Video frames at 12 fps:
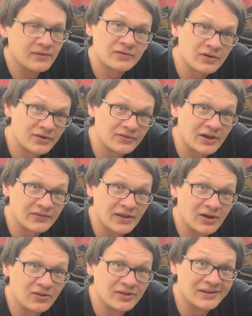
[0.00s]
Turns out
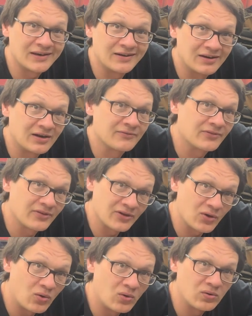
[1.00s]
they only did enough for
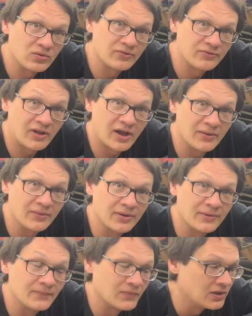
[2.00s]
the old
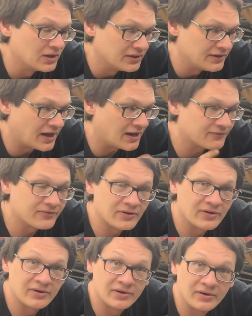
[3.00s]
flywheel, not
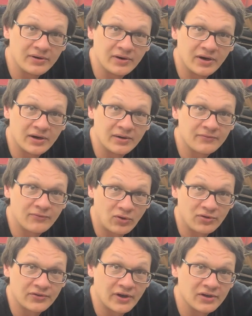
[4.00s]
for
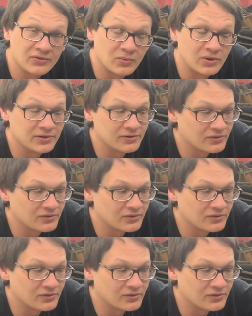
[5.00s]
full-size one.